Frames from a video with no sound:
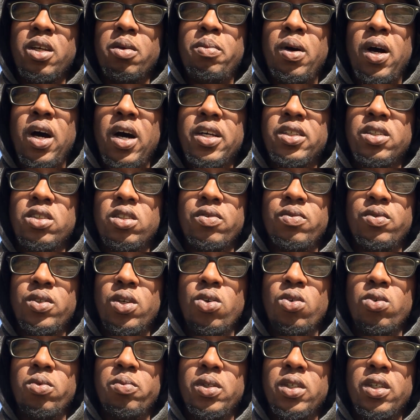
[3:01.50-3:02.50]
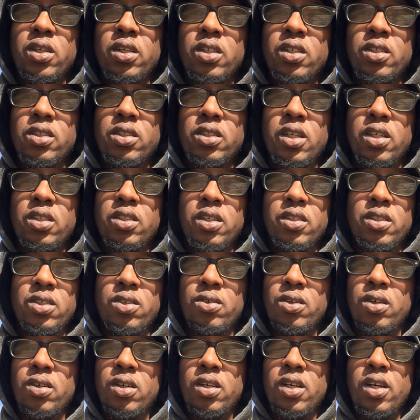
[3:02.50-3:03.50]
in a positive note because,
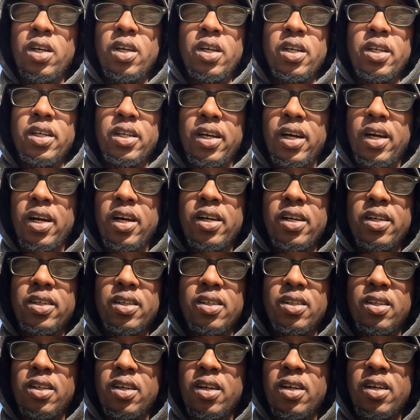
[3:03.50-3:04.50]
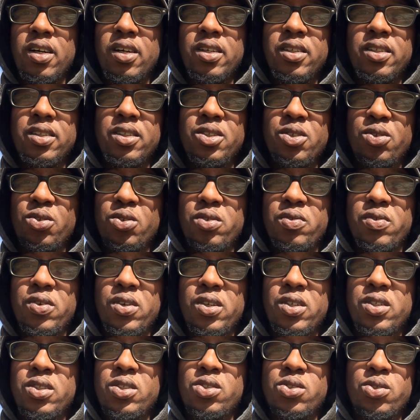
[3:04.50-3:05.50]
God, Allah,
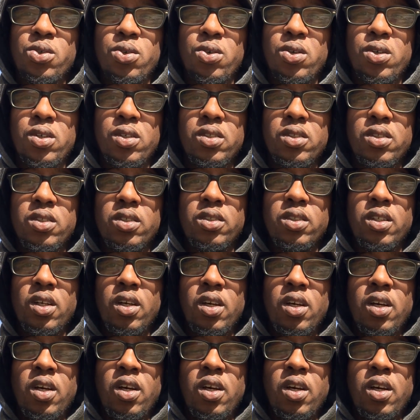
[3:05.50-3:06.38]
universe, source,